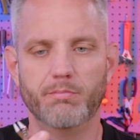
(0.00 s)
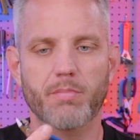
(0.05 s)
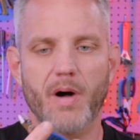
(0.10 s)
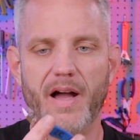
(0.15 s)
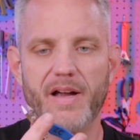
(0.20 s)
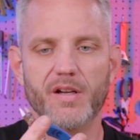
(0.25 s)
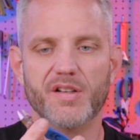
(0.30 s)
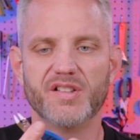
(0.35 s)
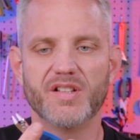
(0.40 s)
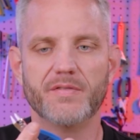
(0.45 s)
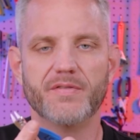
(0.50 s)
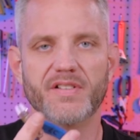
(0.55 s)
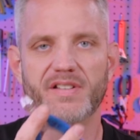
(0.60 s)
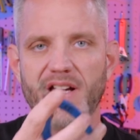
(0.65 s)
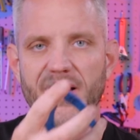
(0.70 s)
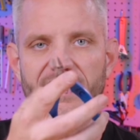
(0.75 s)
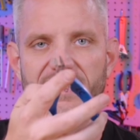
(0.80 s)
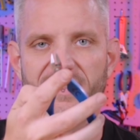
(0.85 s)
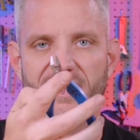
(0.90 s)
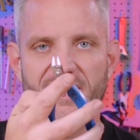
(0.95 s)
buy yourself a
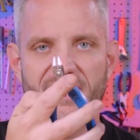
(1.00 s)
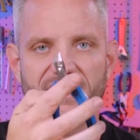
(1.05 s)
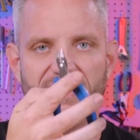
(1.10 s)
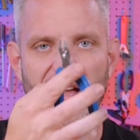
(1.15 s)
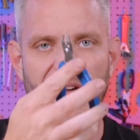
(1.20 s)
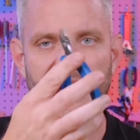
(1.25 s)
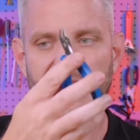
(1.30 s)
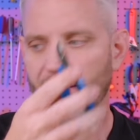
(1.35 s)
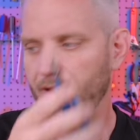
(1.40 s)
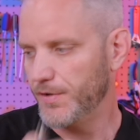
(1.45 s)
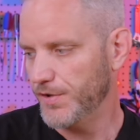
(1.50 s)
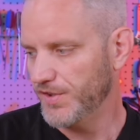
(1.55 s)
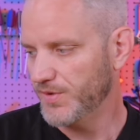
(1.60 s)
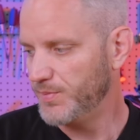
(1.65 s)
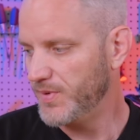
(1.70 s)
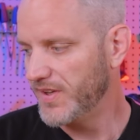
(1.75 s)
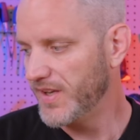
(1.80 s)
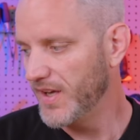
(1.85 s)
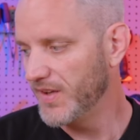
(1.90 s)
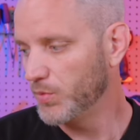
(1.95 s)
nice set of side cutters
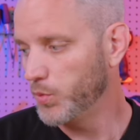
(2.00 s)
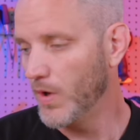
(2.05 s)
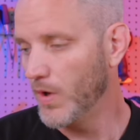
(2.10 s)
because